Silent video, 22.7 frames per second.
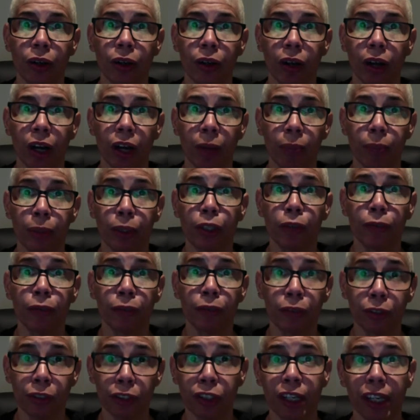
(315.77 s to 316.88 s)
a beautiful
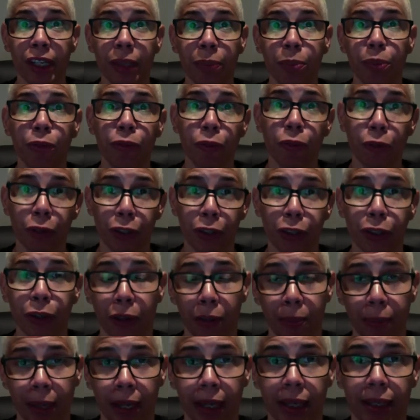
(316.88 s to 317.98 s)
state before you go to
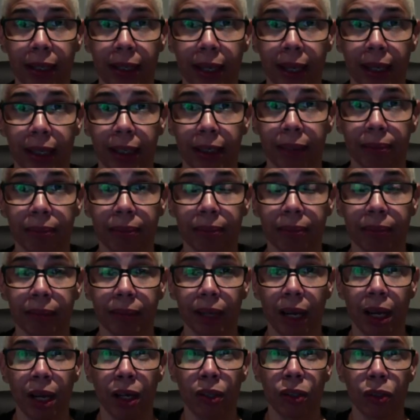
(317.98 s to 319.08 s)
bed at night.
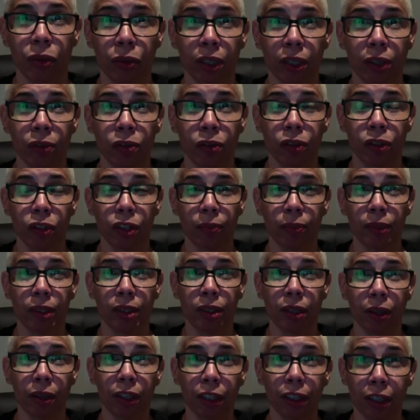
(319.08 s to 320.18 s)
So it gives you something to
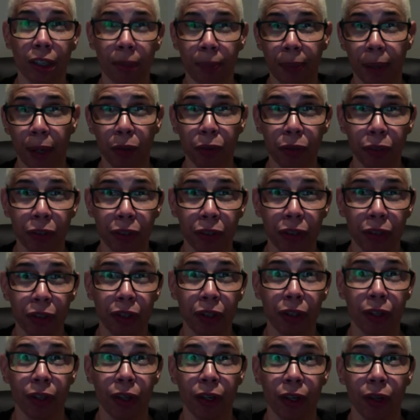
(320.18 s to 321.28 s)
think about,
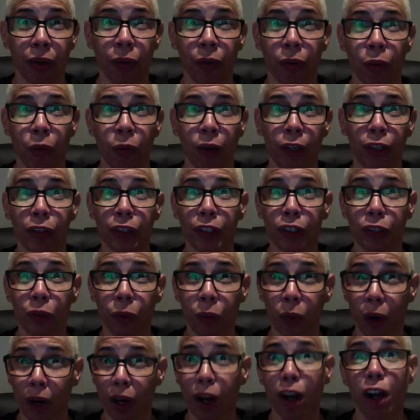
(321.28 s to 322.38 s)
what you need to
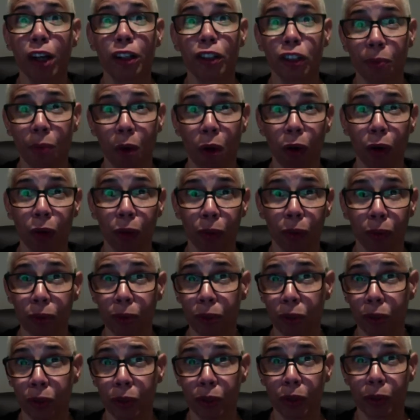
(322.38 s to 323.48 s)
work on tomorrow,
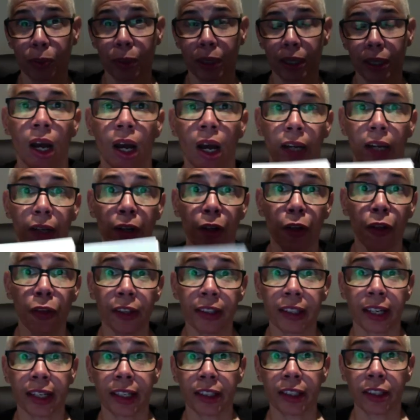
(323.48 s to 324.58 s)
so to speak. Another thing
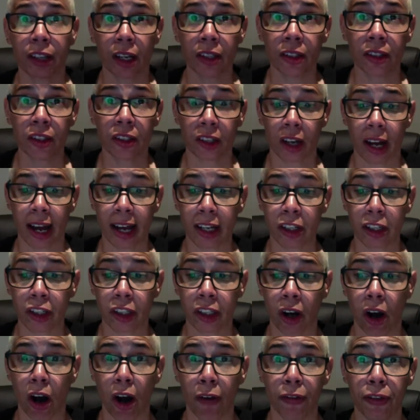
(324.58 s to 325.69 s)
that it does is it actually
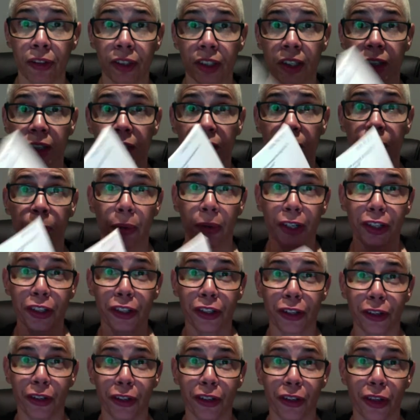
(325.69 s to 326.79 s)
offers
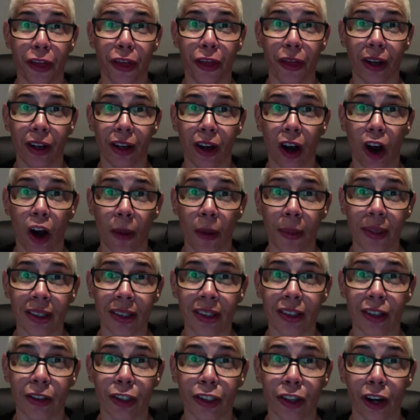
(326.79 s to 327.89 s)
inspirational comments
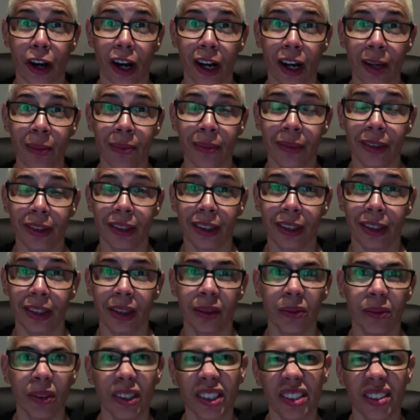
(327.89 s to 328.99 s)
on the top,
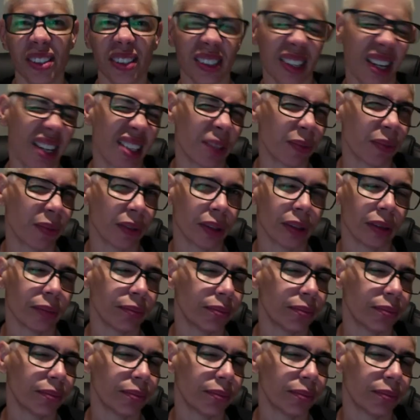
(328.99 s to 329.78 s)
which is kind of a